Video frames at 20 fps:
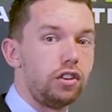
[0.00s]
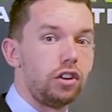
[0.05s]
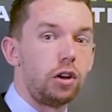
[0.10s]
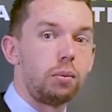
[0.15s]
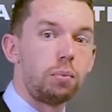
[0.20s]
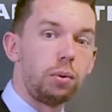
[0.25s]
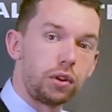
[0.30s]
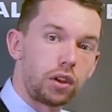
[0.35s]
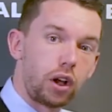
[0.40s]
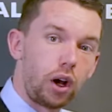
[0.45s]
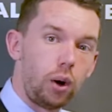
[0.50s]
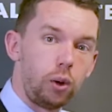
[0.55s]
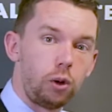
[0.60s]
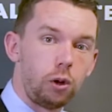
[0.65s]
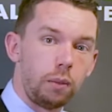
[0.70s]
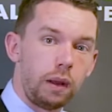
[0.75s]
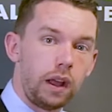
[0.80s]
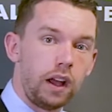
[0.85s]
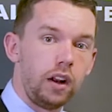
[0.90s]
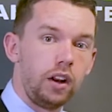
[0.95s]
You don't put the whole
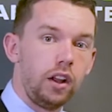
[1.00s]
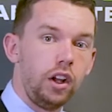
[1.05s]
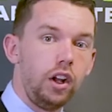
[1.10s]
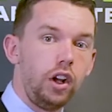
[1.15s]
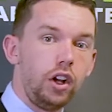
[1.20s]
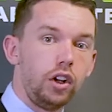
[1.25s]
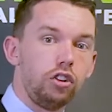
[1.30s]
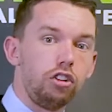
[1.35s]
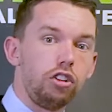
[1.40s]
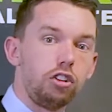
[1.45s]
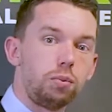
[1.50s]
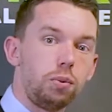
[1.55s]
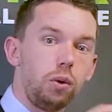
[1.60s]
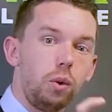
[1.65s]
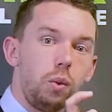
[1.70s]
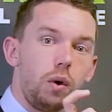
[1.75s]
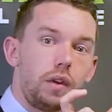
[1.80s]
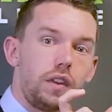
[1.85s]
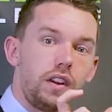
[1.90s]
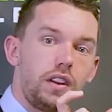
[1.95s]
amount, you just
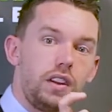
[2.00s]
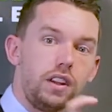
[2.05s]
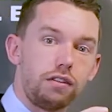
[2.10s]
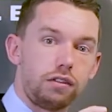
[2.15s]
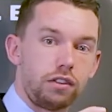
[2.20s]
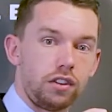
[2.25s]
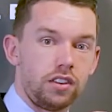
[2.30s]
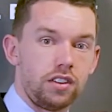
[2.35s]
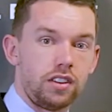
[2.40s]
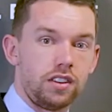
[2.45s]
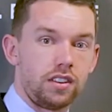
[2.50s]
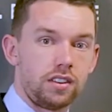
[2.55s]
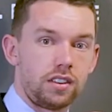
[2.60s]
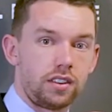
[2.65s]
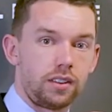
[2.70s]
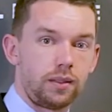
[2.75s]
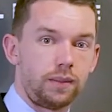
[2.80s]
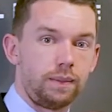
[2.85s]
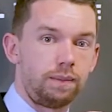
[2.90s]
put what the difference is.